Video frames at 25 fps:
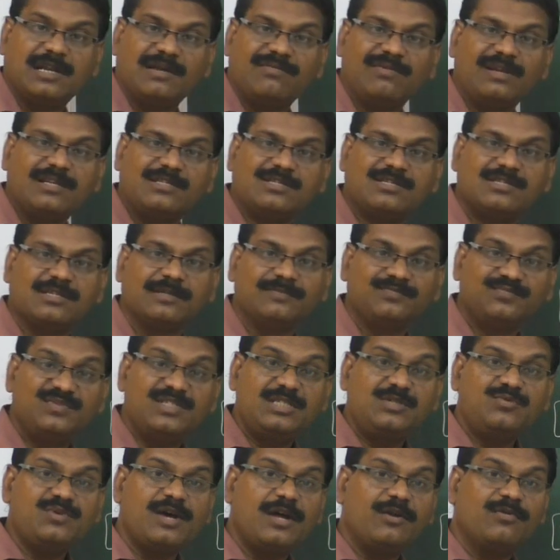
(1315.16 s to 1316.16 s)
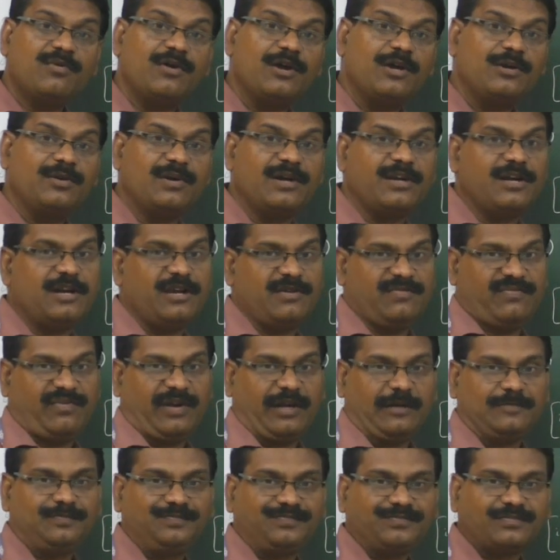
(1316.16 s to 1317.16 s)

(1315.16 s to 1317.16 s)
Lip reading: levels. This we are going to identify.